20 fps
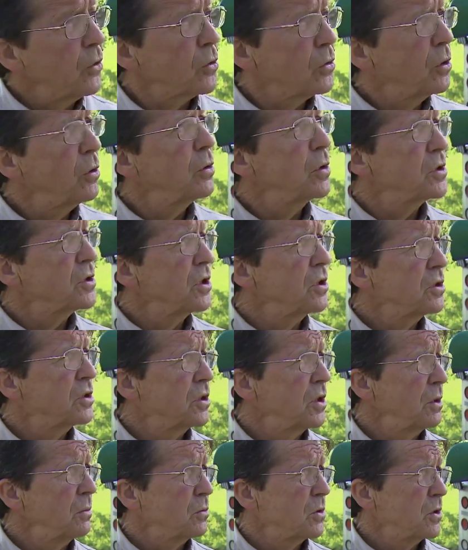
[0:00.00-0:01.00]
2 as his
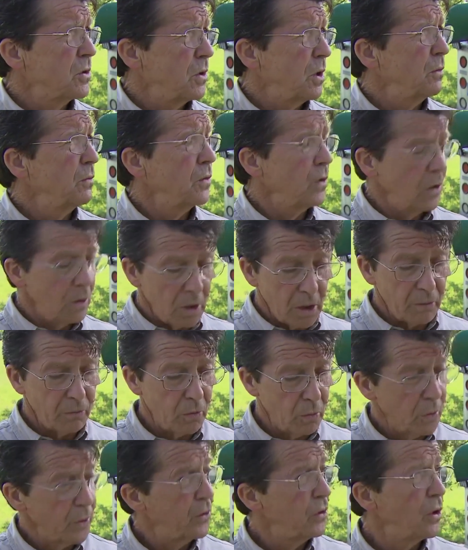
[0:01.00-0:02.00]
sensitivity level
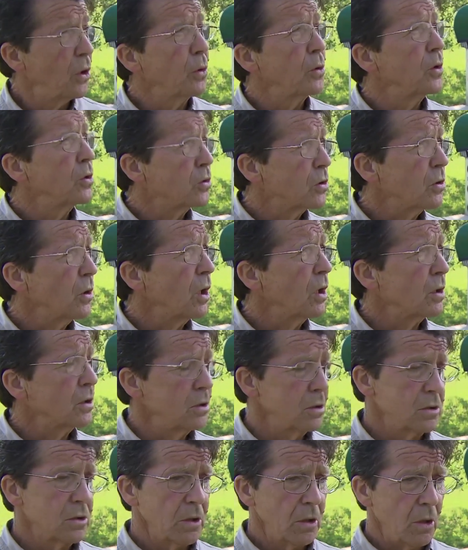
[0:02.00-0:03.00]
with no
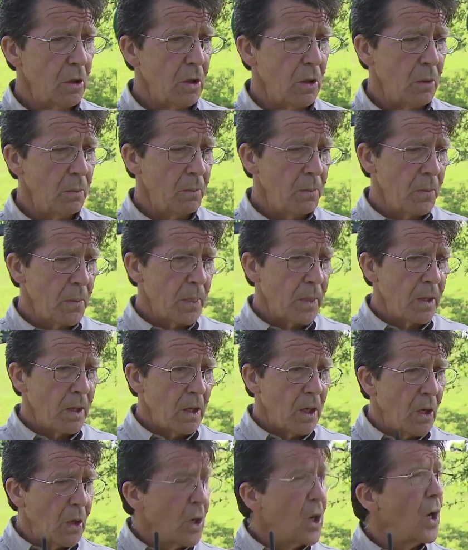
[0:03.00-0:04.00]
distractions at all,
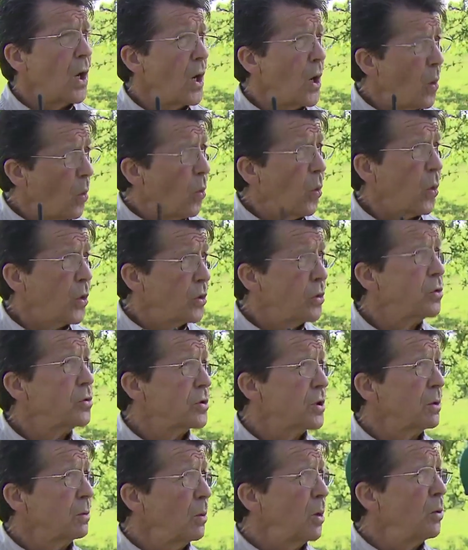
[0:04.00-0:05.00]

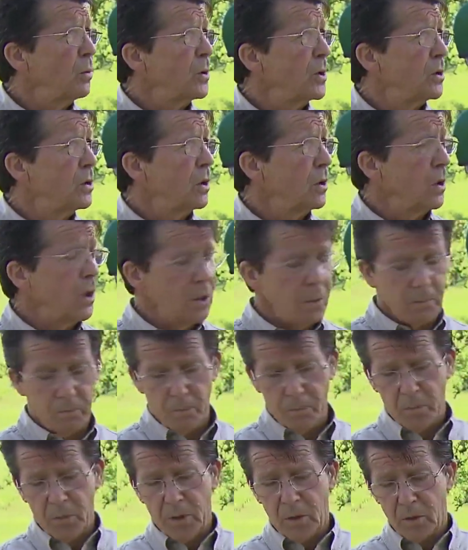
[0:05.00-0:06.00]
using momentary,
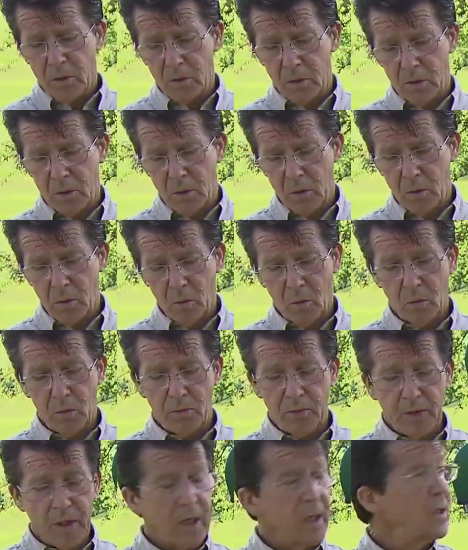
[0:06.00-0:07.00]
we'll
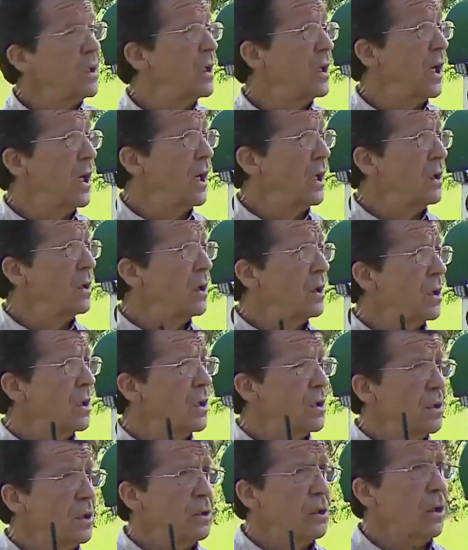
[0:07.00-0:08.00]
find that
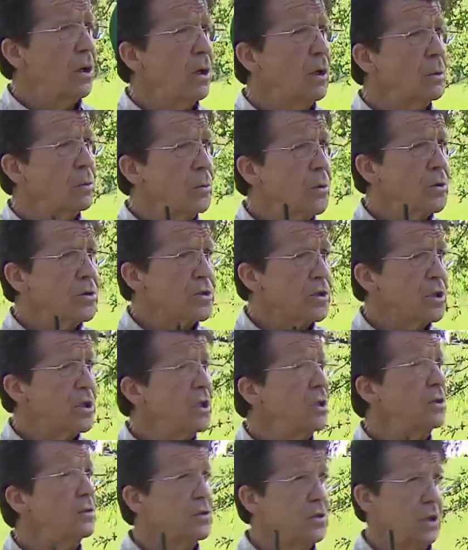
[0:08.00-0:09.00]
the dog
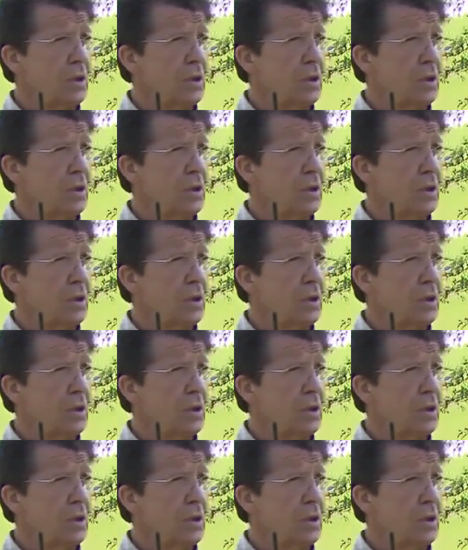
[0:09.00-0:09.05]
perceives